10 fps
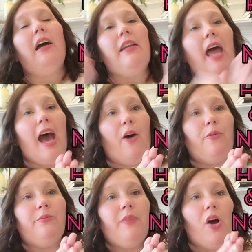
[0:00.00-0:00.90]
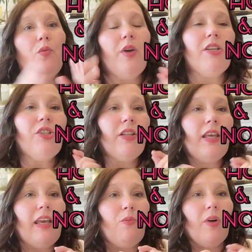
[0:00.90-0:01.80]
Now,
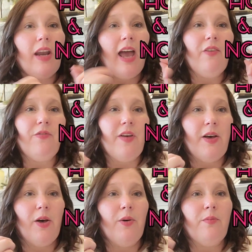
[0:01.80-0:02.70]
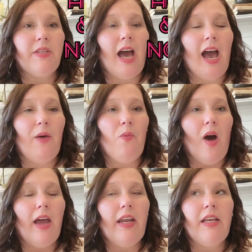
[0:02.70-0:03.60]
originally when I filmed, I
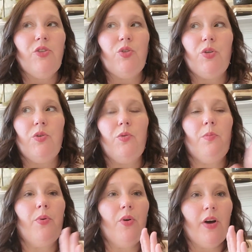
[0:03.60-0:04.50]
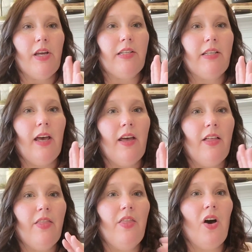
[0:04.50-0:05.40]
wanted to put
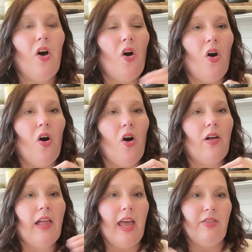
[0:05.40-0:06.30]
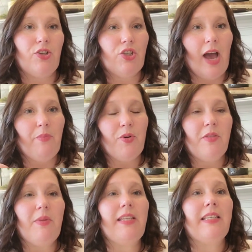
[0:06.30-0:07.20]
the haul and the shop with
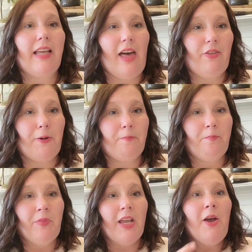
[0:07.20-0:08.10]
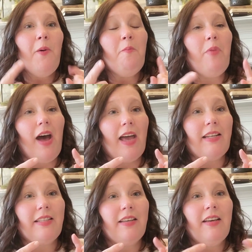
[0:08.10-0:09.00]
me together.
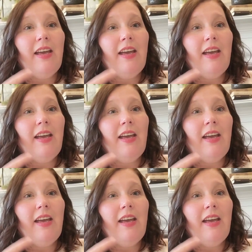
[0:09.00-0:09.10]
But